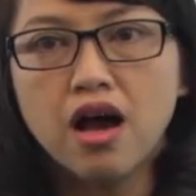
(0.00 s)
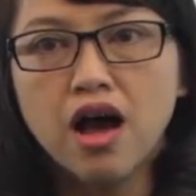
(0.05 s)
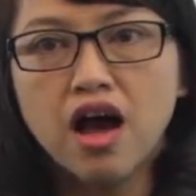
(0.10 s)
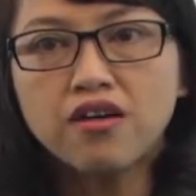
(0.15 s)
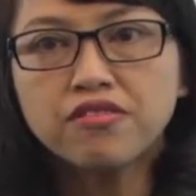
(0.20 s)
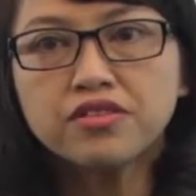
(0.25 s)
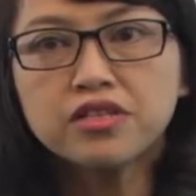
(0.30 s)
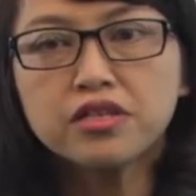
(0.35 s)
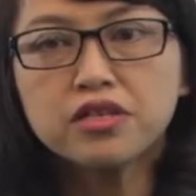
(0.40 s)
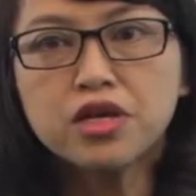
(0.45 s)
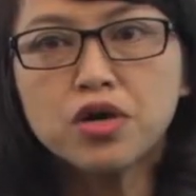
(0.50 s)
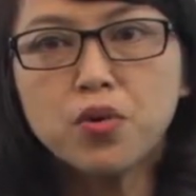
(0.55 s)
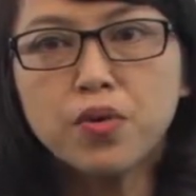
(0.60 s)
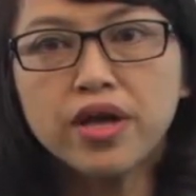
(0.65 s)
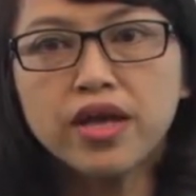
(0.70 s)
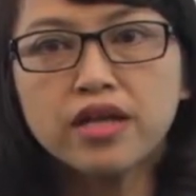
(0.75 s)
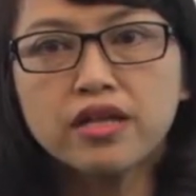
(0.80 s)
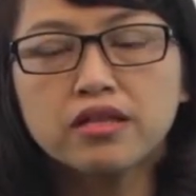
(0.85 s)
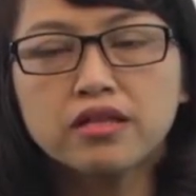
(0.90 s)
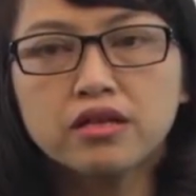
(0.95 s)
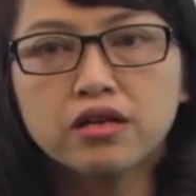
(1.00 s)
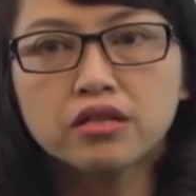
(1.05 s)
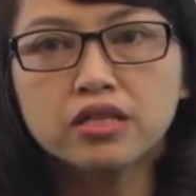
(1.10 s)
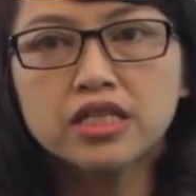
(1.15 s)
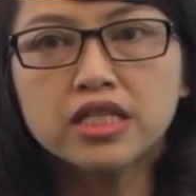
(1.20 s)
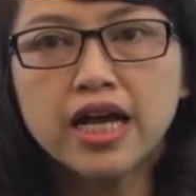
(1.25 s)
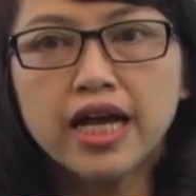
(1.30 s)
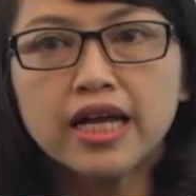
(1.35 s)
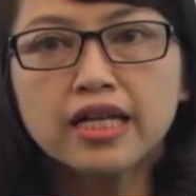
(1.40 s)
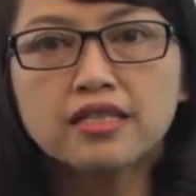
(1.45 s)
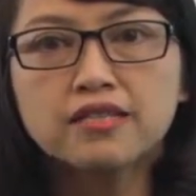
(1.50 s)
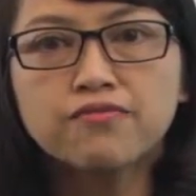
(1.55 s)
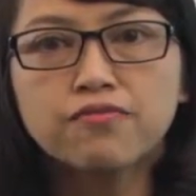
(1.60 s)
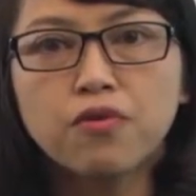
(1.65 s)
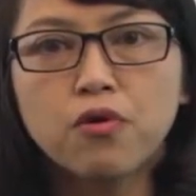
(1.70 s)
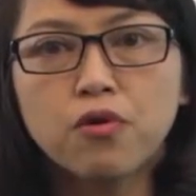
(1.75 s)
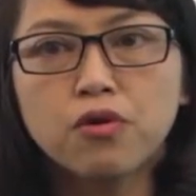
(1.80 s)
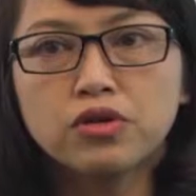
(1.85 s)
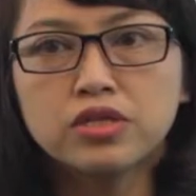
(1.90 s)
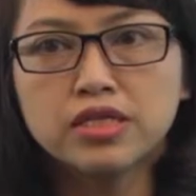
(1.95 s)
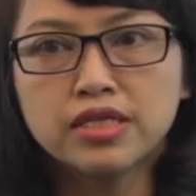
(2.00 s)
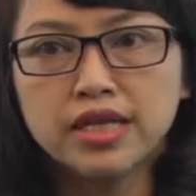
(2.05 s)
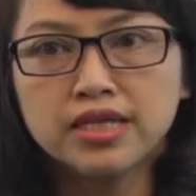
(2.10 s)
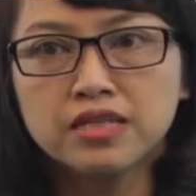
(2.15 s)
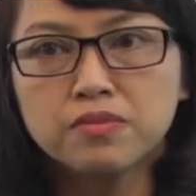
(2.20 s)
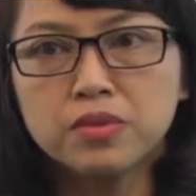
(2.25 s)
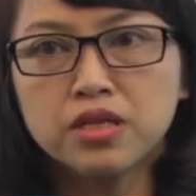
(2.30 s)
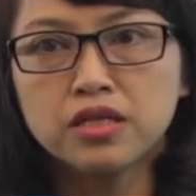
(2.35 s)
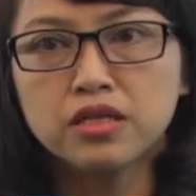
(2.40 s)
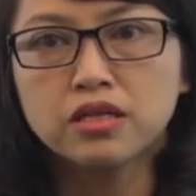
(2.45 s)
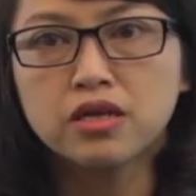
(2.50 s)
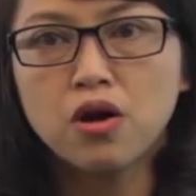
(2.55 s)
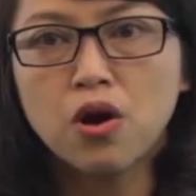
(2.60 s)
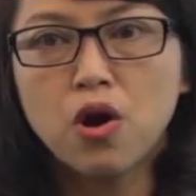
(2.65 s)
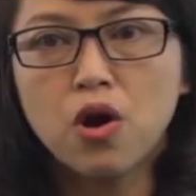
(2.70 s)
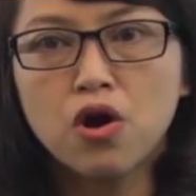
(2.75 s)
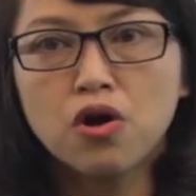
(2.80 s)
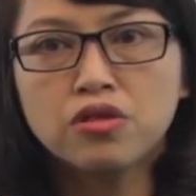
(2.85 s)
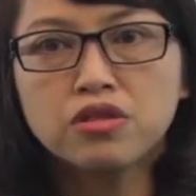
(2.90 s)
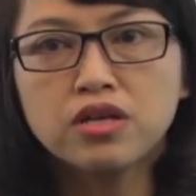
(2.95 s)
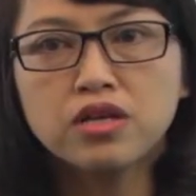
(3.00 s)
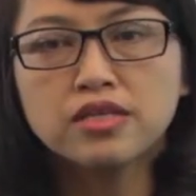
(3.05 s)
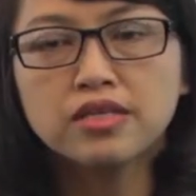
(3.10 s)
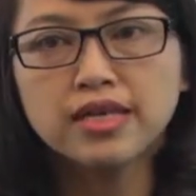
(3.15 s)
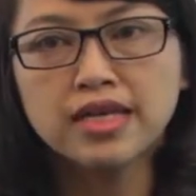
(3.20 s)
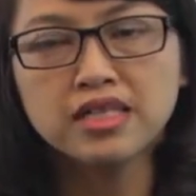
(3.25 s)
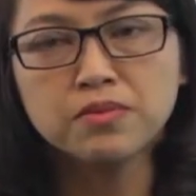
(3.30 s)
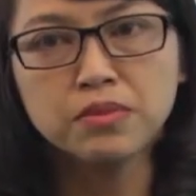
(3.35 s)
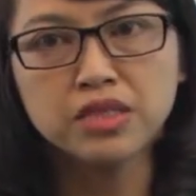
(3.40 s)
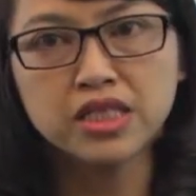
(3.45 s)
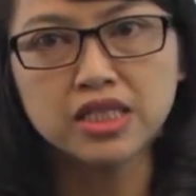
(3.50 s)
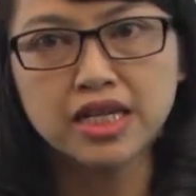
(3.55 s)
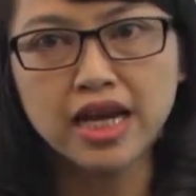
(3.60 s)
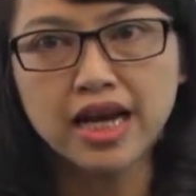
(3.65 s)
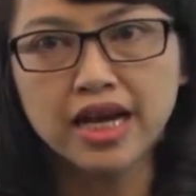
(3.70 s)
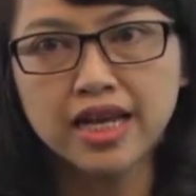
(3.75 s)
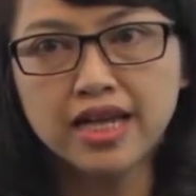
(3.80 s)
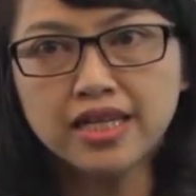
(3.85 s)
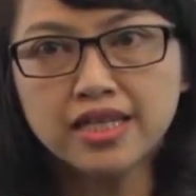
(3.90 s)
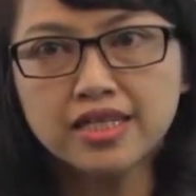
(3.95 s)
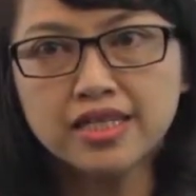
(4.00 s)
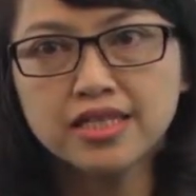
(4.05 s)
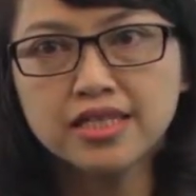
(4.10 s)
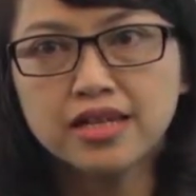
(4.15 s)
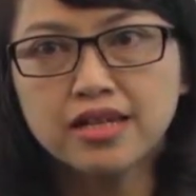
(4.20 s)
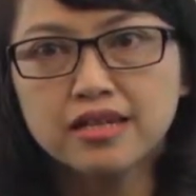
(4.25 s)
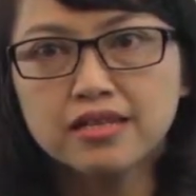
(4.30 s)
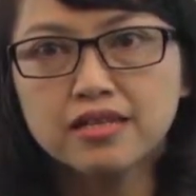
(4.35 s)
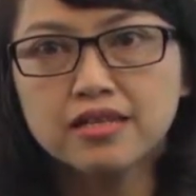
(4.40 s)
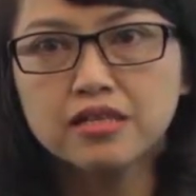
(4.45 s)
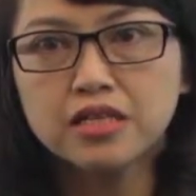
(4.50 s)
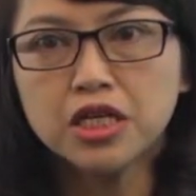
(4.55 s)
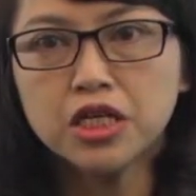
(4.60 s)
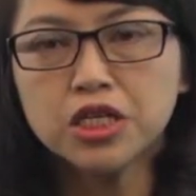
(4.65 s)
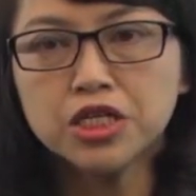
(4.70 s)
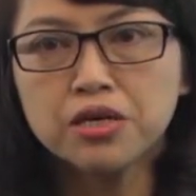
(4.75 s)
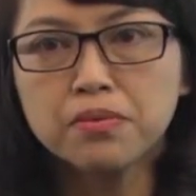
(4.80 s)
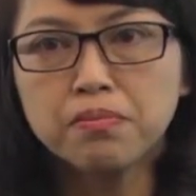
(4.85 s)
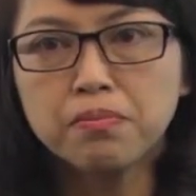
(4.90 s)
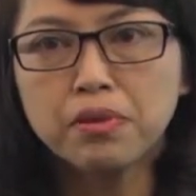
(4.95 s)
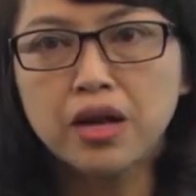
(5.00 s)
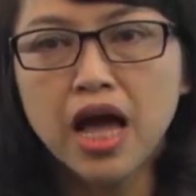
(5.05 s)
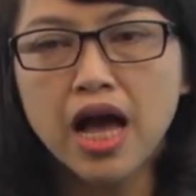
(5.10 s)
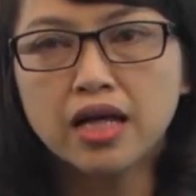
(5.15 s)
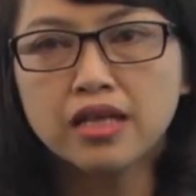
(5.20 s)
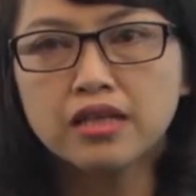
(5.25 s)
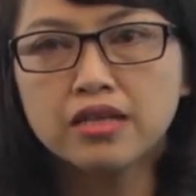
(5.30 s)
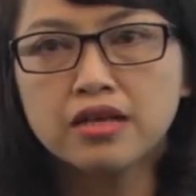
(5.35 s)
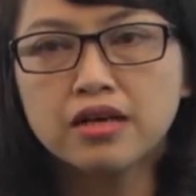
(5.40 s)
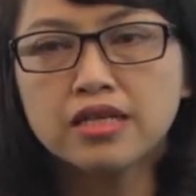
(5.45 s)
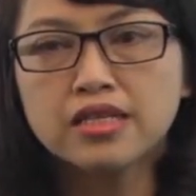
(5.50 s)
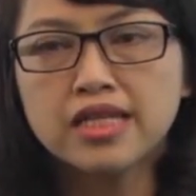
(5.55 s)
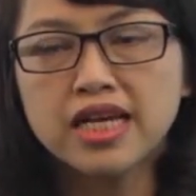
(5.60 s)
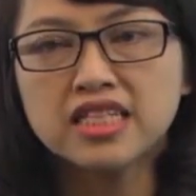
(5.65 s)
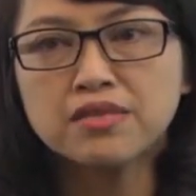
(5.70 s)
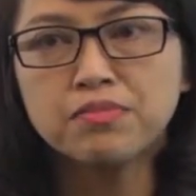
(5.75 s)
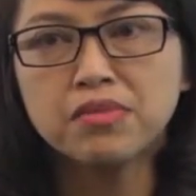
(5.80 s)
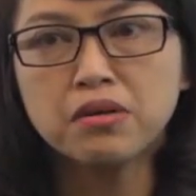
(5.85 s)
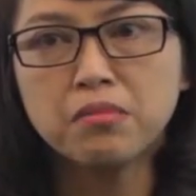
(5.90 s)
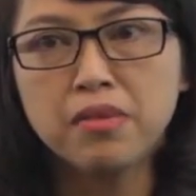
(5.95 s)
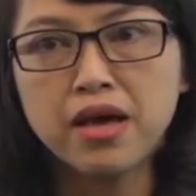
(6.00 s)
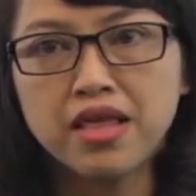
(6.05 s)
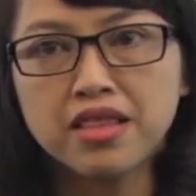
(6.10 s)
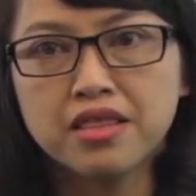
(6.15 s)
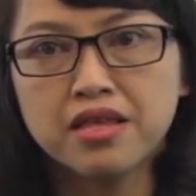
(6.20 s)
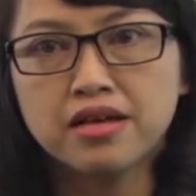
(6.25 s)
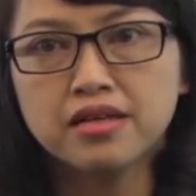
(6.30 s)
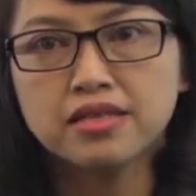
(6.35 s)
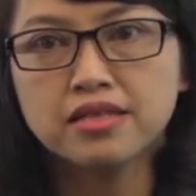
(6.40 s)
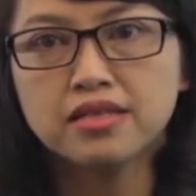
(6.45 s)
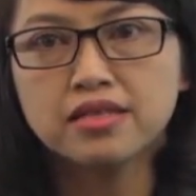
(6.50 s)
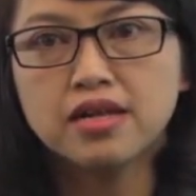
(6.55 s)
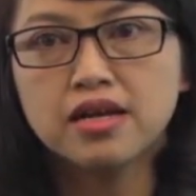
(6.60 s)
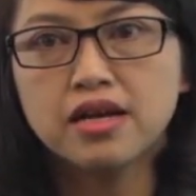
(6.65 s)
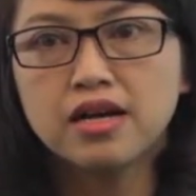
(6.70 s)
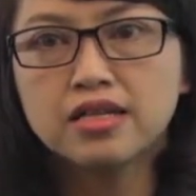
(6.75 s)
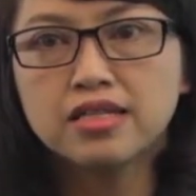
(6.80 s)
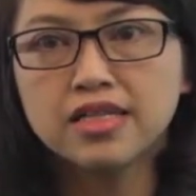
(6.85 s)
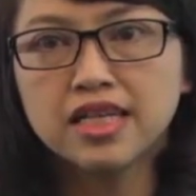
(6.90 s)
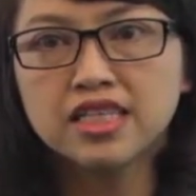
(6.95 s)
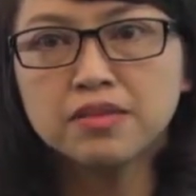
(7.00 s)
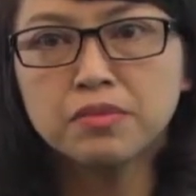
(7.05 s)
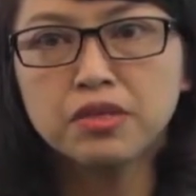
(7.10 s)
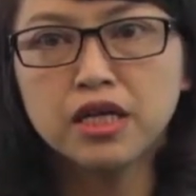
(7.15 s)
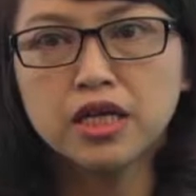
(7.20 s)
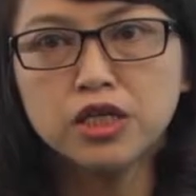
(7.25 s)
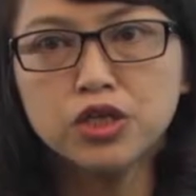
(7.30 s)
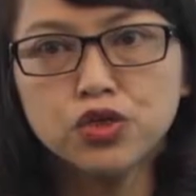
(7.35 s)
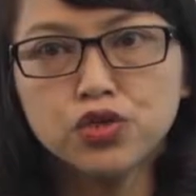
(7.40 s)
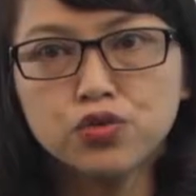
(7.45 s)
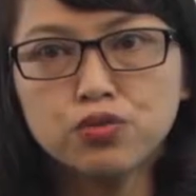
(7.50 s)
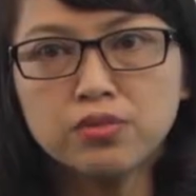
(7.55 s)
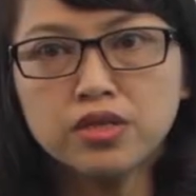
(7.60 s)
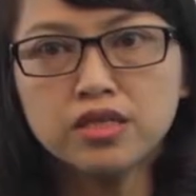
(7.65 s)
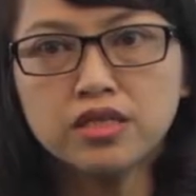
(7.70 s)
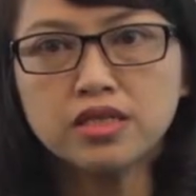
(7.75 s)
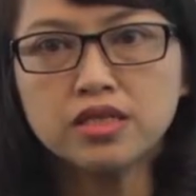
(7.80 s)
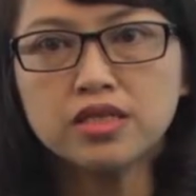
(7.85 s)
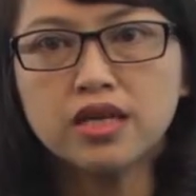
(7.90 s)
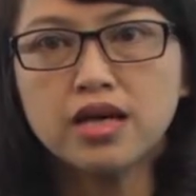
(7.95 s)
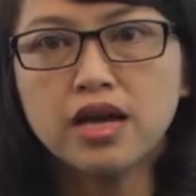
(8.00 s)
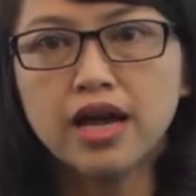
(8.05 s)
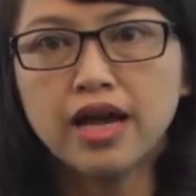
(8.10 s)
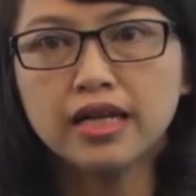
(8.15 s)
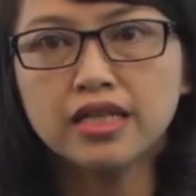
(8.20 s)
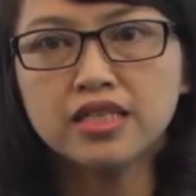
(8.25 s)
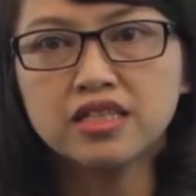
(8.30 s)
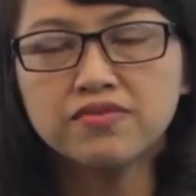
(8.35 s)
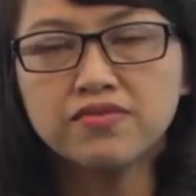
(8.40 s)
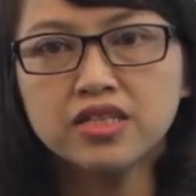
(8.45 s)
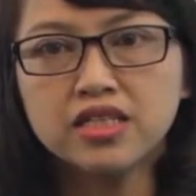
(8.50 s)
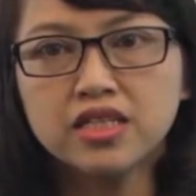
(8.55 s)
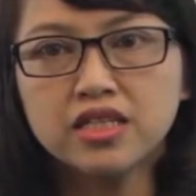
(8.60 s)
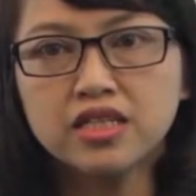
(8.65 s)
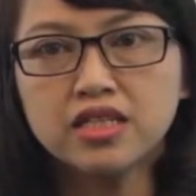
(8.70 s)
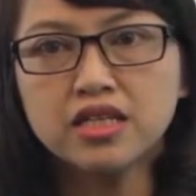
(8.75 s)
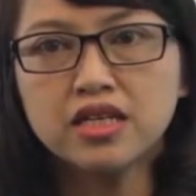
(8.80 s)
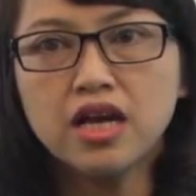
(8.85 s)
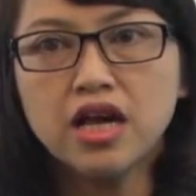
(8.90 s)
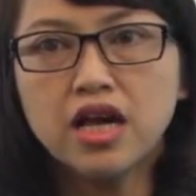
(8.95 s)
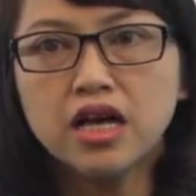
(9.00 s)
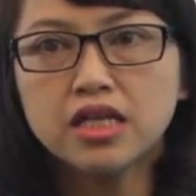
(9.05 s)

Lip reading: After knowing the contents for assessment or the assessment targets, the teacher plans the assessment methods, assessment instruments, activity,